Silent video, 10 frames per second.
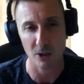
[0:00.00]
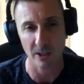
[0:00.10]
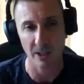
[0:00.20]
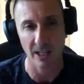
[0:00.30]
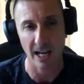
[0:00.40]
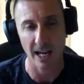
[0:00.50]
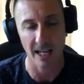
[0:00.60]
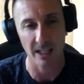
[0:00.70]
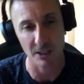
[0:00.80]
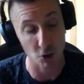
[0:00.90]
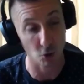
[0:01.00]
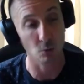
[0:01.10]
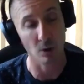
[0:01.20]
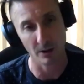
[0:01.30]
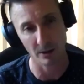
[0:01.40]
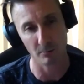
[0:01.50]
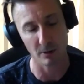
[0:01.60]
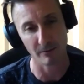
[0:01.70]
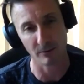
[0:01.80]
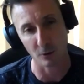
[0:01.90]
than that, and they do want the
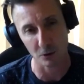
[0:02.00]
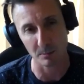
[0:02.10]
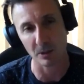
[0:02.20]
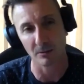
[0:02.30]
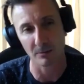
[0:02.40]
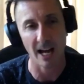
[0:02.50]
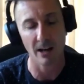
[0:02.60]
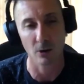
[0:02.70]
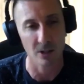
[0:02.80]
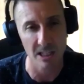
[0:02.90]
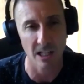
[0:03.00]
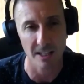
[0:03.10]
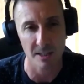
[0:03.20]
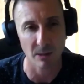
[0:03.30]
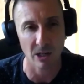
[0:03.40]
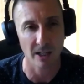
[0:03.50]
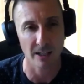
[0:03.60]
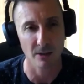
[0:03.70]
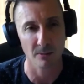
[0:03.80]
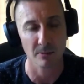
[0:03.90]
reinforcement of that on the slides behind them.